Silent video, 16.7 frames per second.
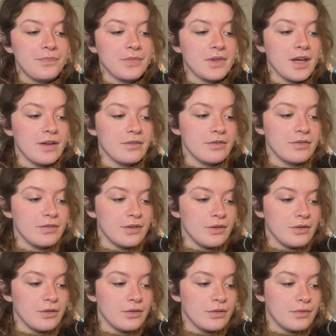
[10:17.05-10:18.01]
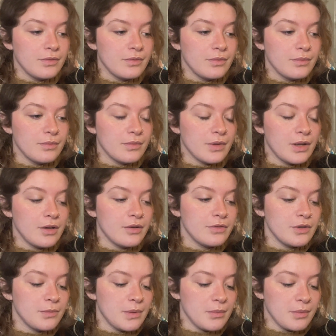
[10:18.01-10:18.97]
I know a
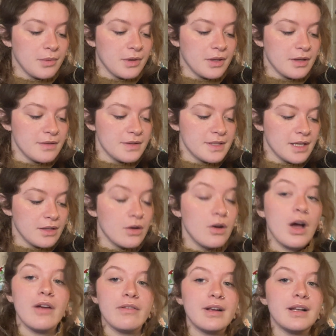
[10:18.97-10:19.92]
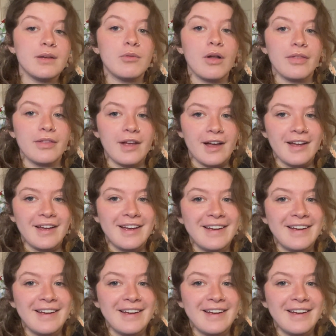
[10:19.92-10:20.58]
few people that have said, oh, I really want that.